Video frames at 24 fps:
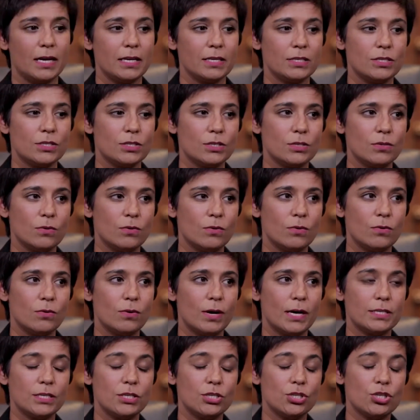And
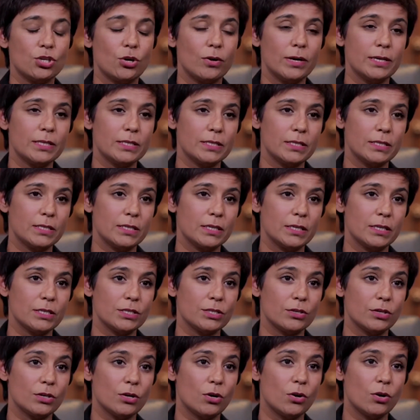so I'd enjoyed sitting
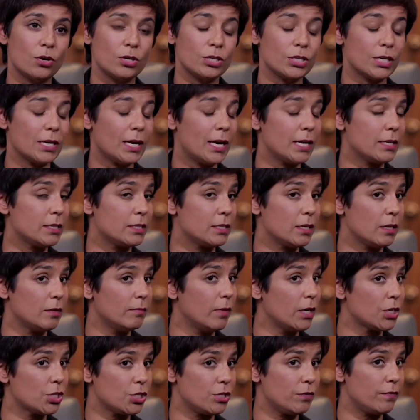as a recorder. I hadn't
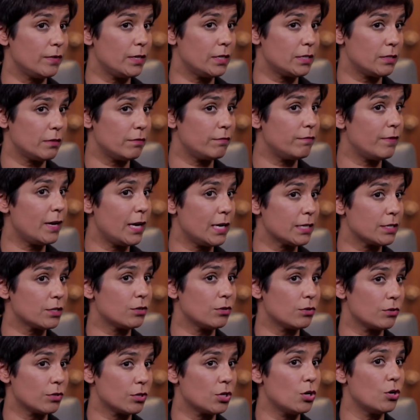done much of it. In fact,
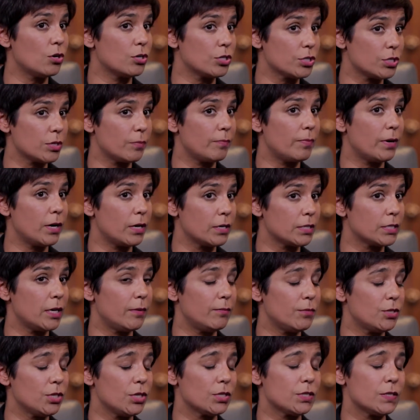recorders are
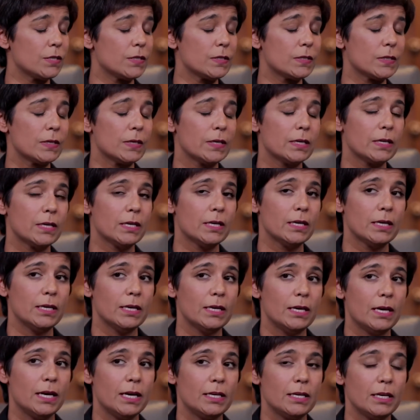part-time judges.
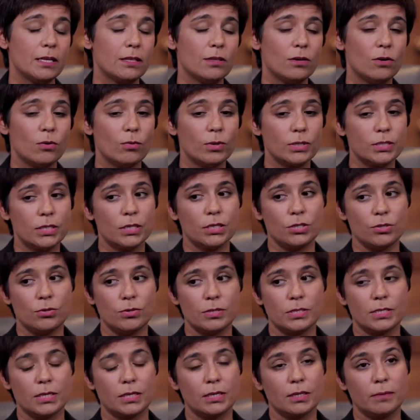And I thought, what I'll
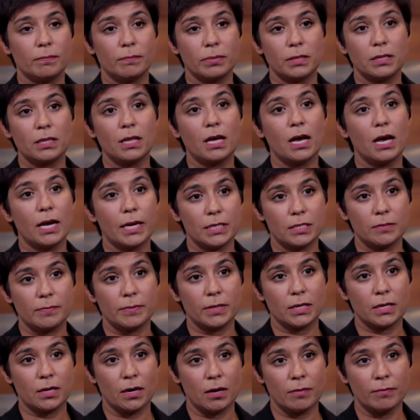do is I'll apply to
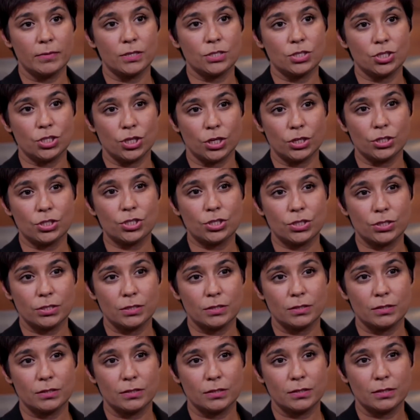become a judge.
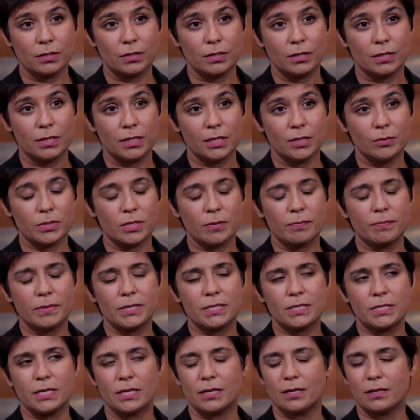And there was a
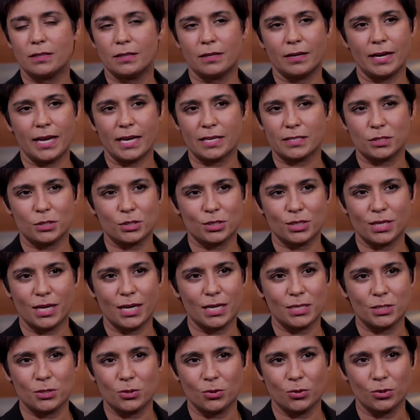particular
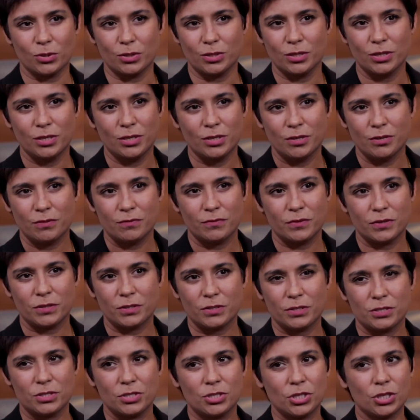exercise on
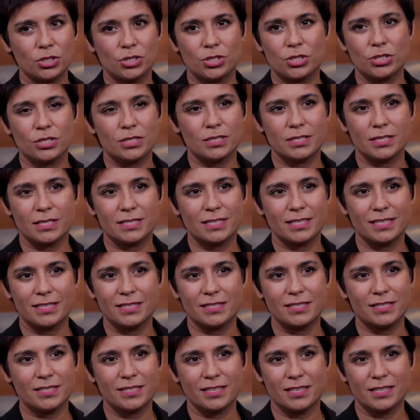for judges sitting
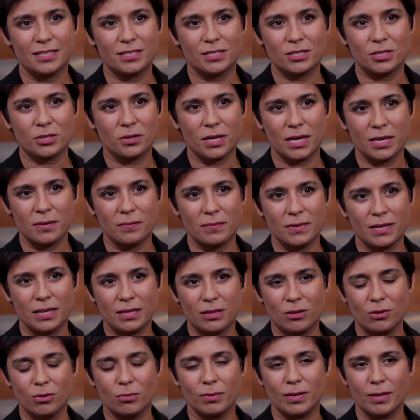in serious crime. And I
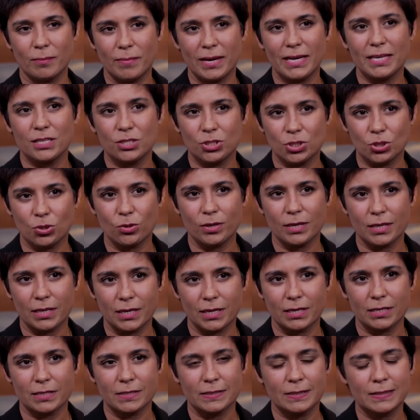thought, well, I might enjoy
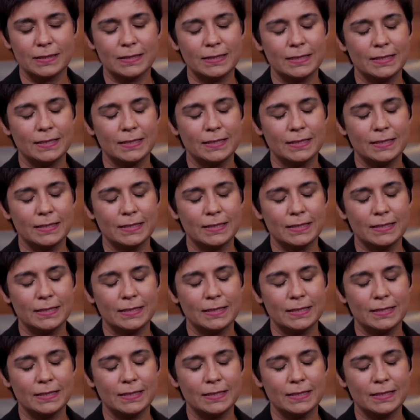that.